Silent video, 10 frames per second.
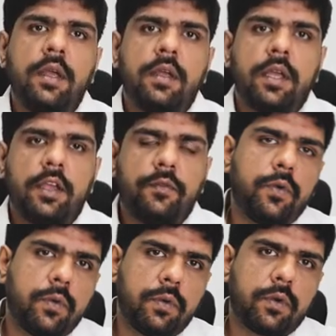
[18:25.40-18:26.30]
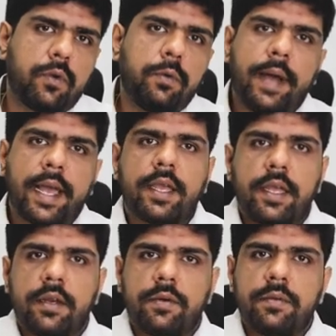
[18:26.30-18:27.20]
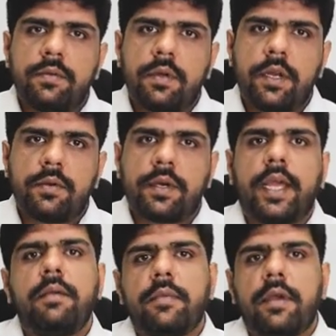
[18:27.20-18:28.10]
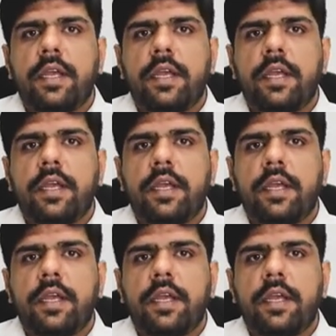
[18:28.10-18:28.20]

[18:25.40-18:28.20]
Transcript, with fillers: If you go back into, into time,